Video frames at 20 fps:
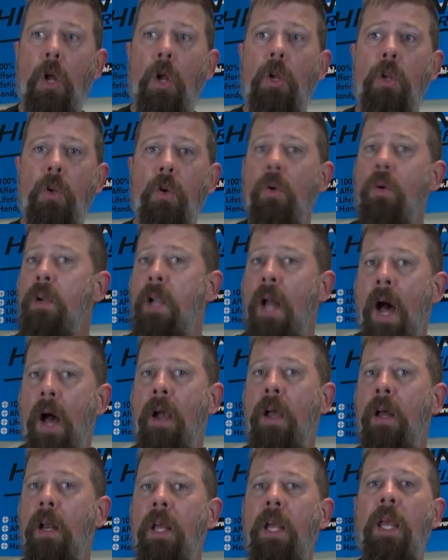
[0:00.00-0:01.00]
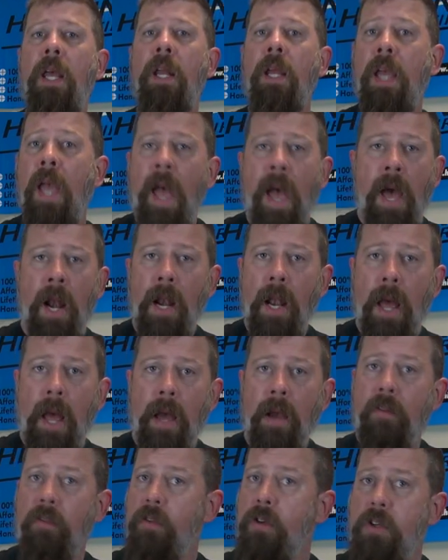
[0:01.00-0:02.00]
you're not going to get a
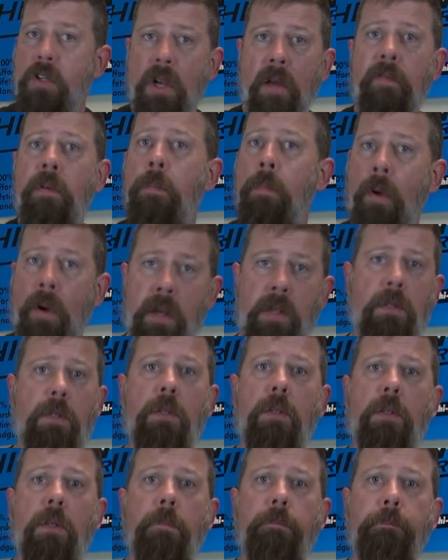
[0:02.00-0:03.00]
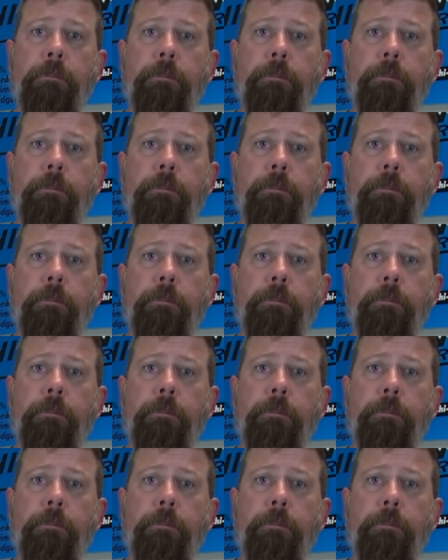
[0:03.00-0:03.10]
Cadillac for Chevy prices.